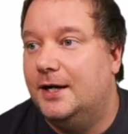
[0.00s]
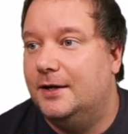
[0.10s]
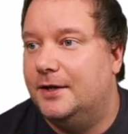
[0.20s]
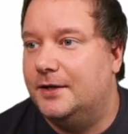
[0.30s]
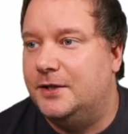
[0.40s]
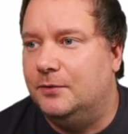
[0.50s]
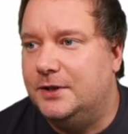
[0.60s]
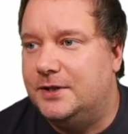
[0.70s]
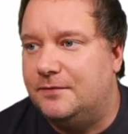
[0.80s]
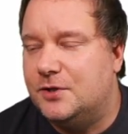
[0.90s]
Uh, the only
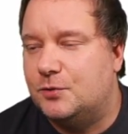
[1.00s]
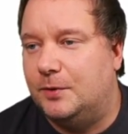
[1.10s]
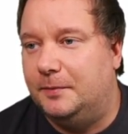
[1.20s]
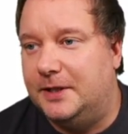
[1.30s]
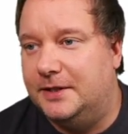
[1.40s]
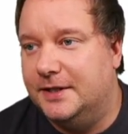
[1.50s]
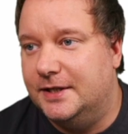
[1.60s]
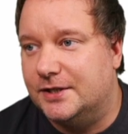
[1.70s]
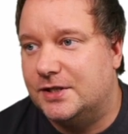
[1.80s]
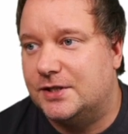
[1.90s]
difference will be
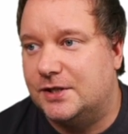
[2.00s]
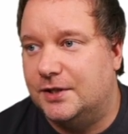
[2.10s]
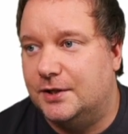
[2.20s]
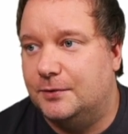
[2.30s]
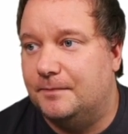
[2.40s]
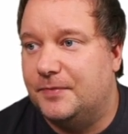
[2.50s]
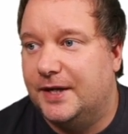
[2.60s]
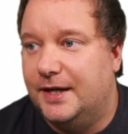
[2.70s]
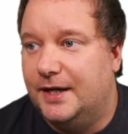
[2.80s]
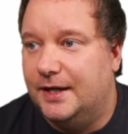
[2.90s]
this. So
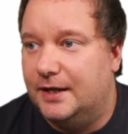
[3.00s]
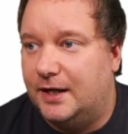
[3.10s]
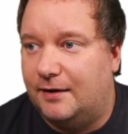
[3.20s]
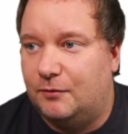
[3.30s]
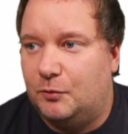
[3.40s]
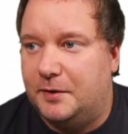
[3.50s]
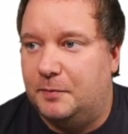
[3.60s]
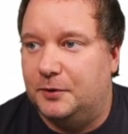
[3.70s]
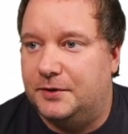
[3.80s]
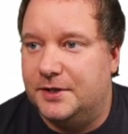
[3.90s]
uh, I've already
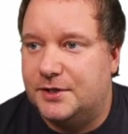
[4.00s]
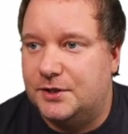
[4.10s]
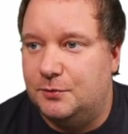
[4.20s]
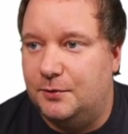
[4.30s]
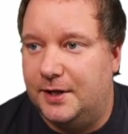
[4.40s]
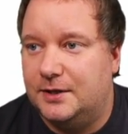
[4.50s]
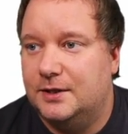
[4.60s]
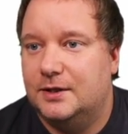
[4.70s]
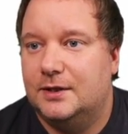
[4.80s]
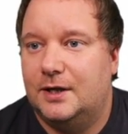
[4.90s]
put this two in.
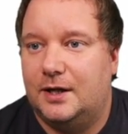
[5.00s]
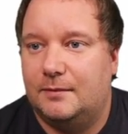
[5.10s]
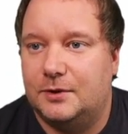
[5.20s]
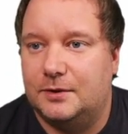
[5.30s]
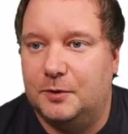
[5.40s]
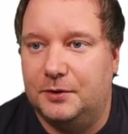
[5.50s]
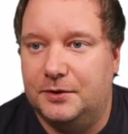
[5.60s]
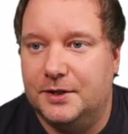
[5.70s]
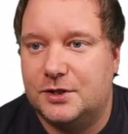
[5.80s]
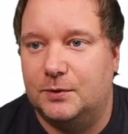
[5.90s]
I'm gonna put
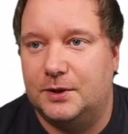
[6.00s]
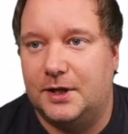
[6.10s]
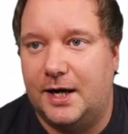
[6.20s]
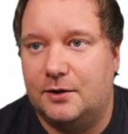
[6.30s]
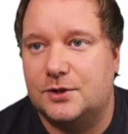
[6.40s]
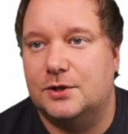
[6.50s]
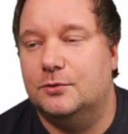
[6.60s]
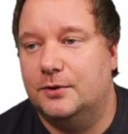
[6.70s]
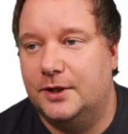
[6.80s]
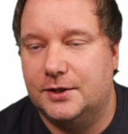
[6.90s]
this one now,
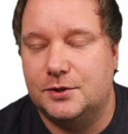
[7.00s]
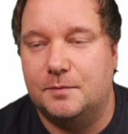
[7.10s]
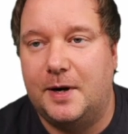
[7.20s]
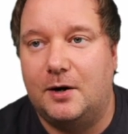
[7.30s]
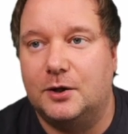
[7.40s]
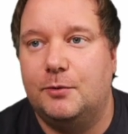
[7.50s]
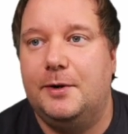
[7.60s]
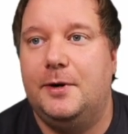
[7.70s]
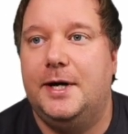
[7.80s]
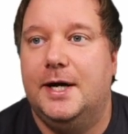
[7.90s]
so into Power
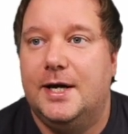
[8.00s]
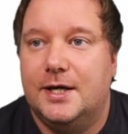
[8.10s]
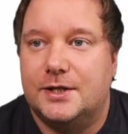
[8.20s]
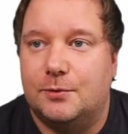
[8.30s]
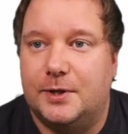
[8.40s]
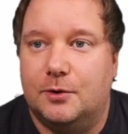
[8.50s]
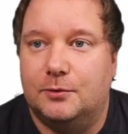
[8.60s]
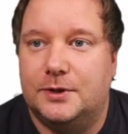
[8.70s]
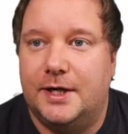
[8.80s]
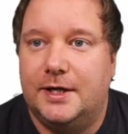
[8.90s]
Query. So we go
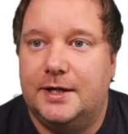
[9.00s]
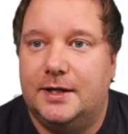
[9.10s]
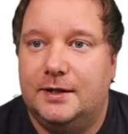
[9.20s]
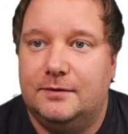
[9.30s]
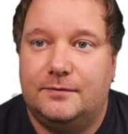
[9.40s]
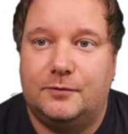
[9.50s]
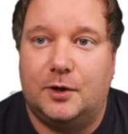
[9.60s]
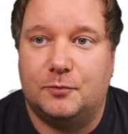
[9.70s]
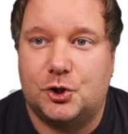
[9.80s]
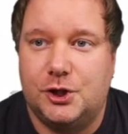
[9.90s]
data
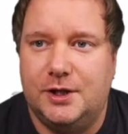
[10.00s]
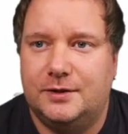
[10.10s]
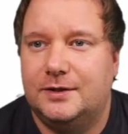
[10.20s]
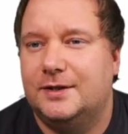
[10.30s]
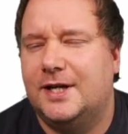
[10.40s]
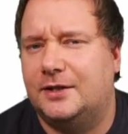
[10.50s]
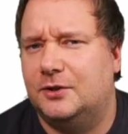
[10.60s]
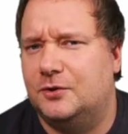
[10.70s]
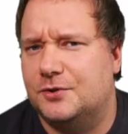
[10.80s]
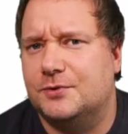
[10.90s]
from sheet, that could
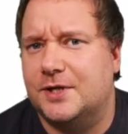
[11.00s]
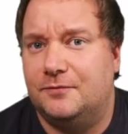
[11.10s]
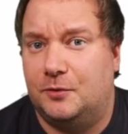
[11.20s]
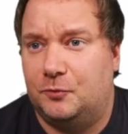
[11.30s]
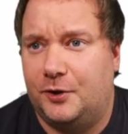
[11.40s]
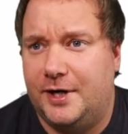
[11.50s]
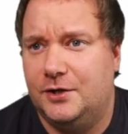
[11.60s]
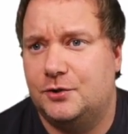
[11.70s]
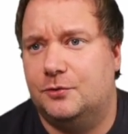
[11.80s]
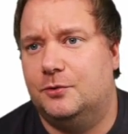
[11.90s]
also say from
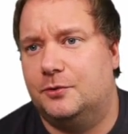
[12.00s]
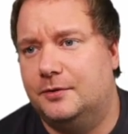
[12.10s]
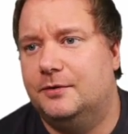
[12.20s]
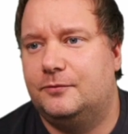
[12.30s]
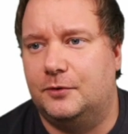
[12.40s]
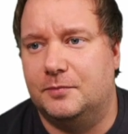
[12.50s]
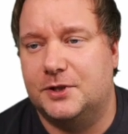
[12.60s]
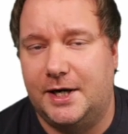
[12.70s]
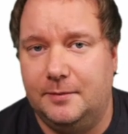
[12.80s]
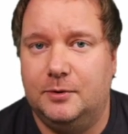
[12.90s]
range or from
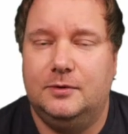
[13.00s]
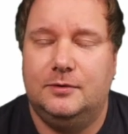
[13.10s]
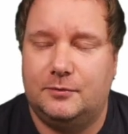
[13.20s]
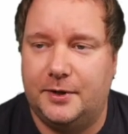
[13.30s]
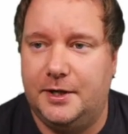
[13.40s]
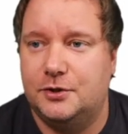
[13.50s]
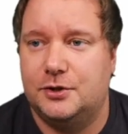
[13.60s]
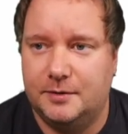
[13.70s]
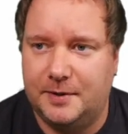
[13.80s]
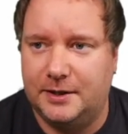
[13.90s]
table range,
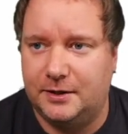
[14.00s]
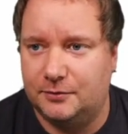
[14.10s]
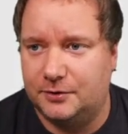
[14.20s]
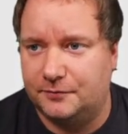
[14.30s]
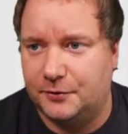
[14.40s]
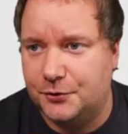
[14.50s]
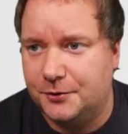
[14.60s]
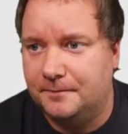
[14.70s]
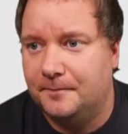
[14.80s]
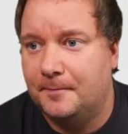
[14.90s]
depending on your version.